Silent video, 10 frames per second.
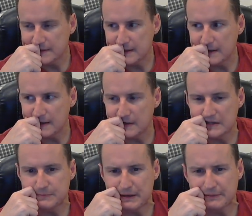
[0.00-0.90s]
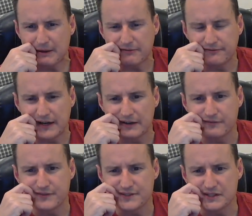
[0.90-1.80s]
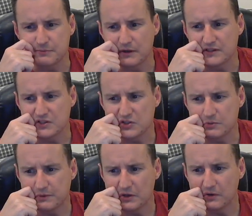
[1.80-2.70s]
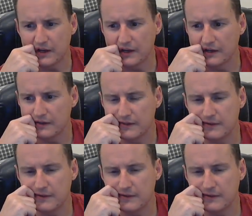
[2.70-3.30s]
Expect about 5 to 6 months, and you should be okay.